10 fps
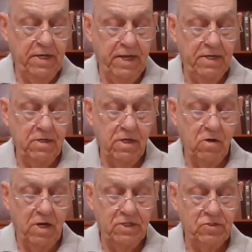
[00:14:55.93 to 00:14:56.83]
the
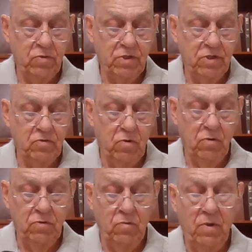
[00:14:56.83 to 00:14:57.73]
Antichrist will
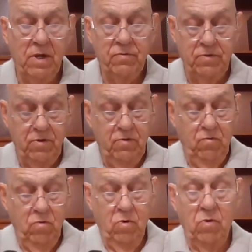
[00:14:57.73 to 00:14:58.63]
control the wealth of the
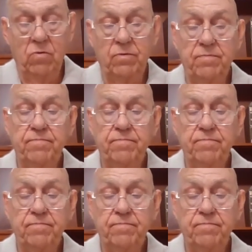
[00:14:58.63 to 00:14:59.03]
world.